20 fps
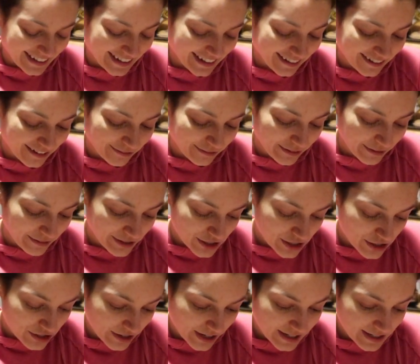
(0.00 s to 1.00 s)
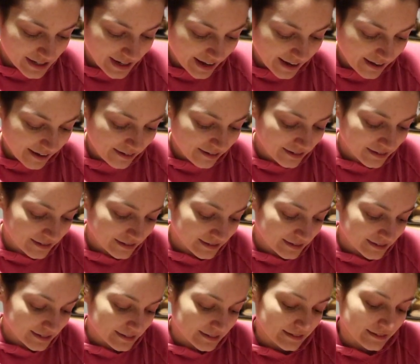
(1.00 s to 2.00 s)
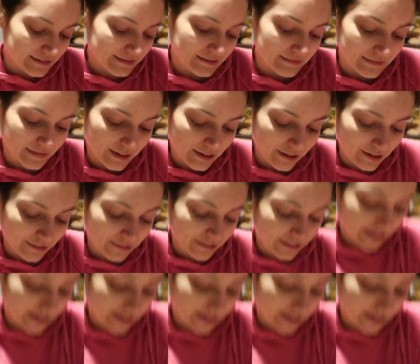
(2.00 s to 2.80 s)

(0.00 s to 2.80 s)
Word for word: I don't know if they went straight down or if